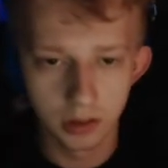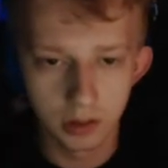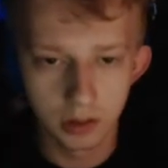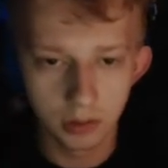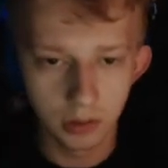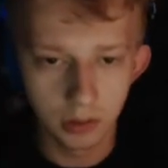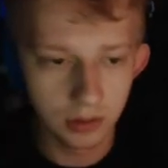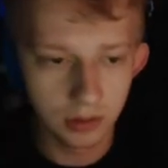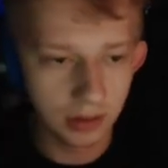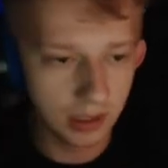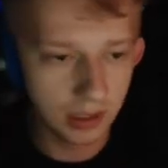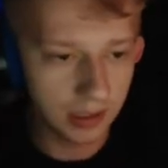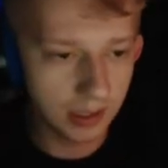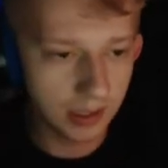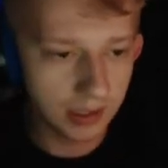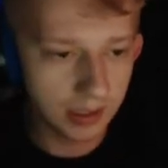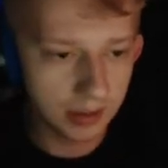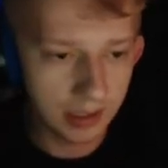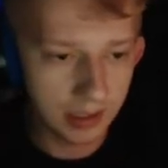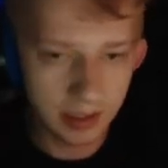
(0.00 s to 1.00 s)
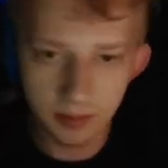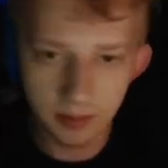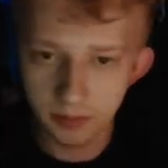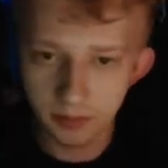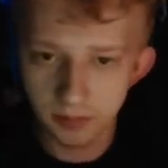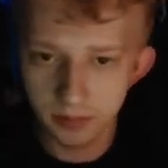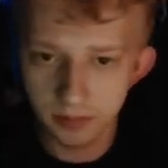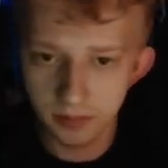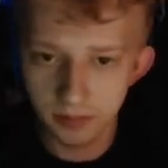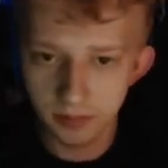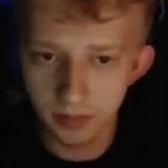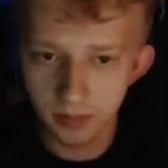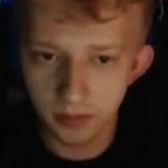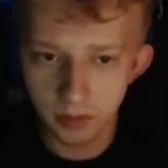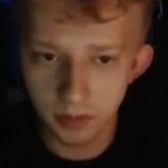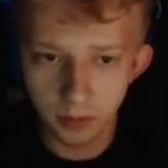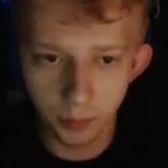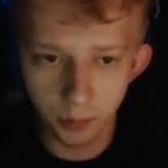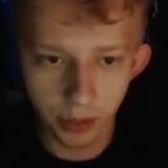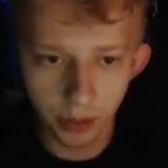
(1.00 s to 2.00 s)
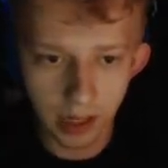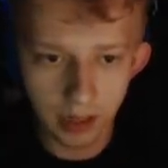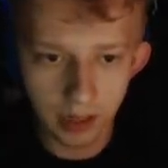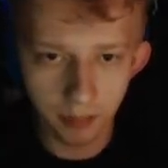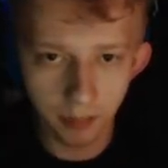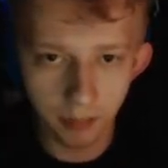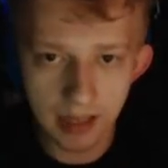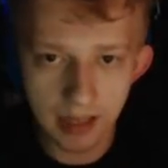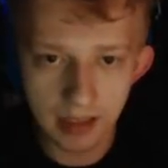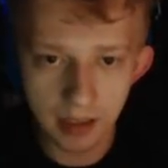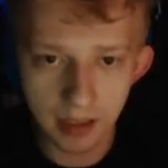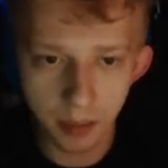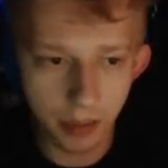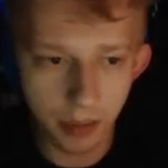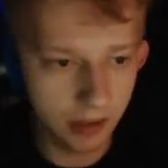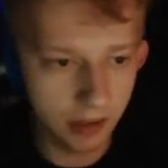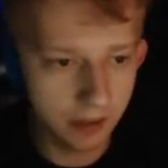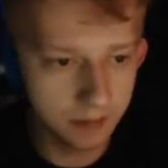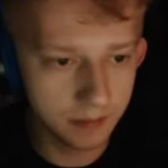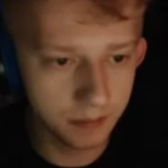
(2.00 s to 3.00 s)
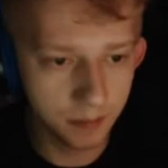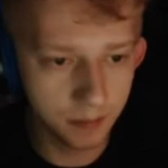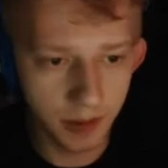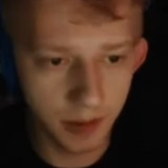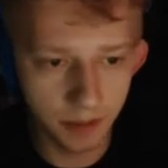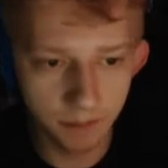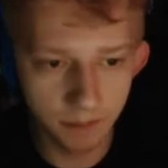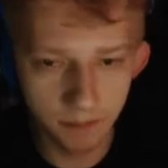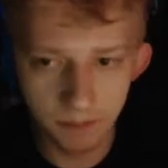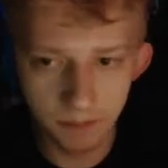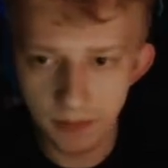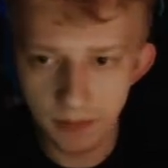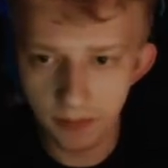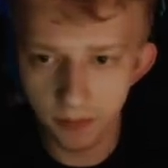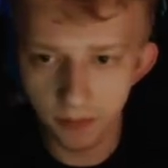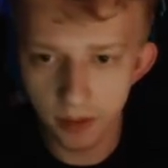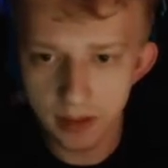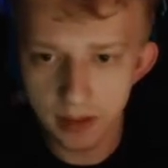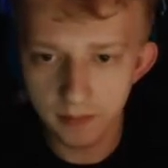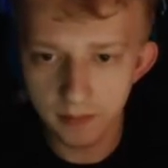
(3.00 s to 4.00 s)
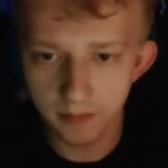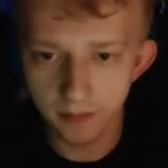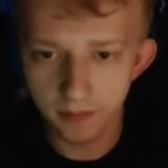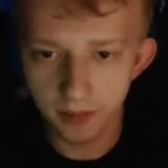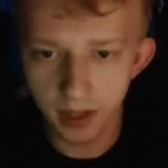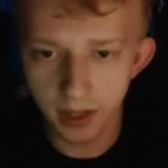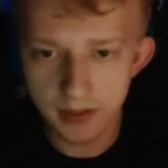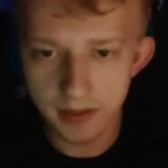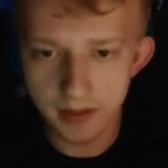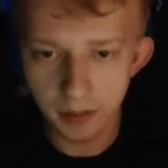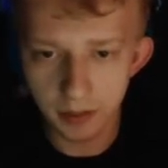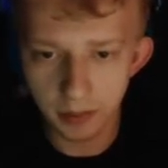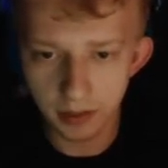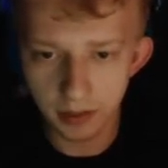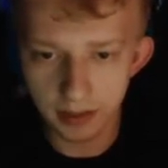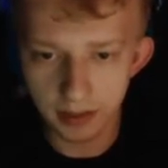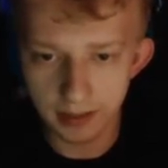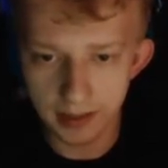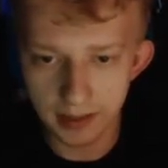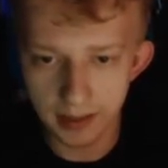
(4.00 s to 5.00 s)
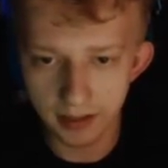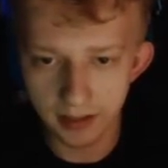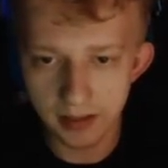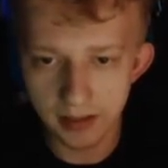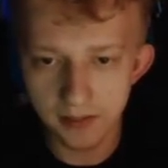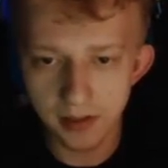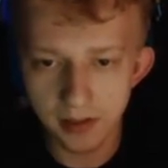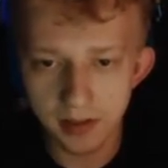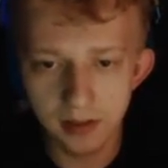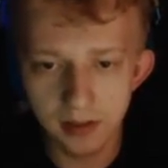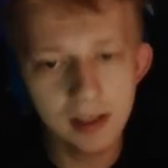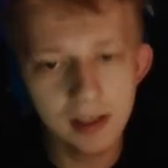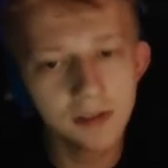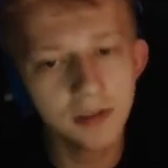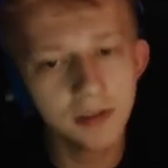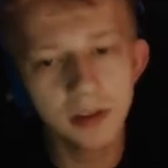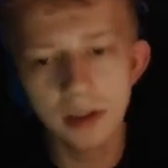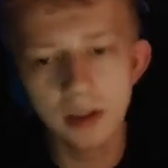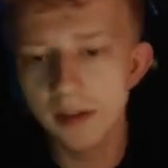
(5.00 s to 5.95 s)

Well, I like that pragmatic about it, but if we can find something like that, even if